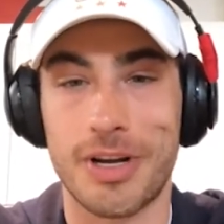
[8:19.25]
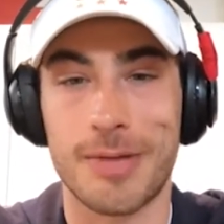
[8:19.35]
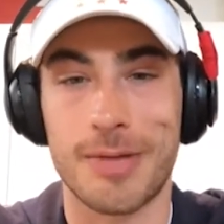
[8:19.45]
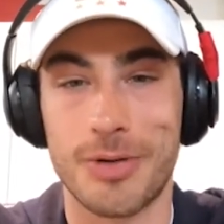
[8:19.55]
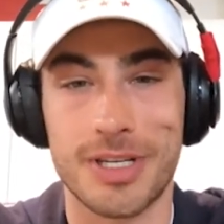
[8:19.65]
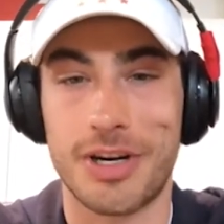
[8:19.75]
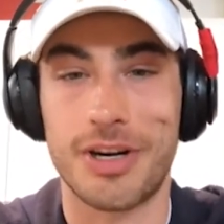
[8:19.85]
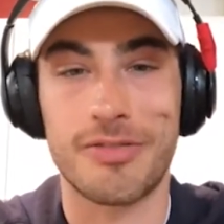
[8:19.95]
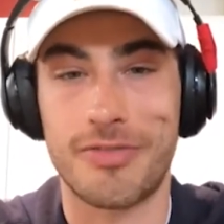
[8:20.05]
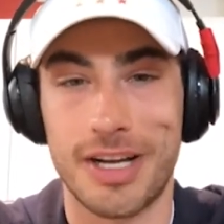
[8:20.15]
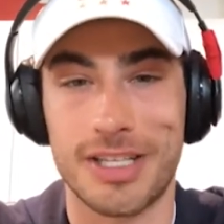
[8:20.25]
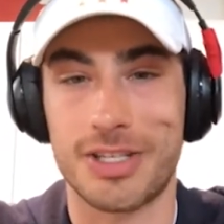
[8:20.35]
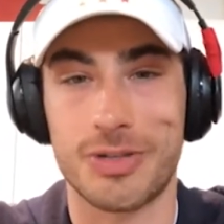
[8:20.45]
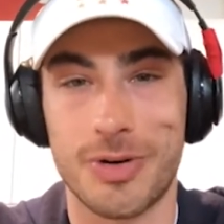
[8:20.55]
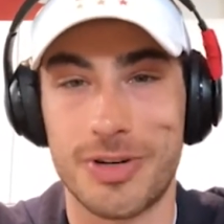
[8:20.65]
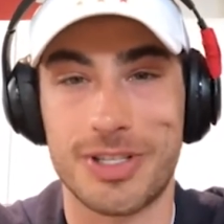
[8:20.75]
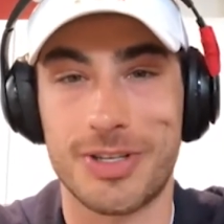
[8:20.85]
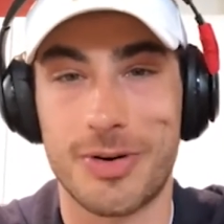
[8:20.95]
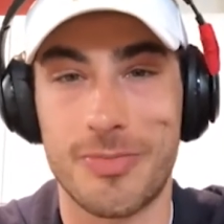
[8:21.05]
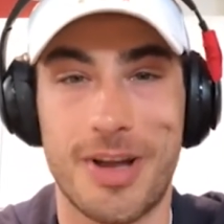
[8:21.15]
games always turned to fights because we were just
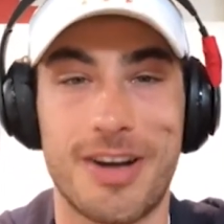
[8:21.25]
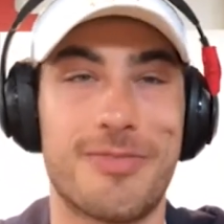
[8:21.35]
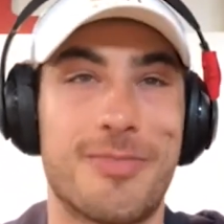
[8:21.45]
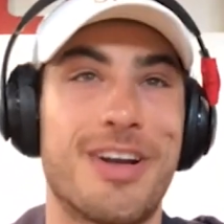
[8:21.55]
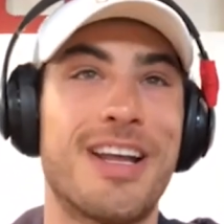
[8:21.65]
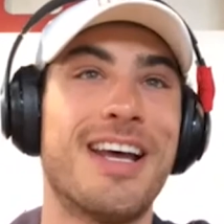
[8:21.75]
so competitive. But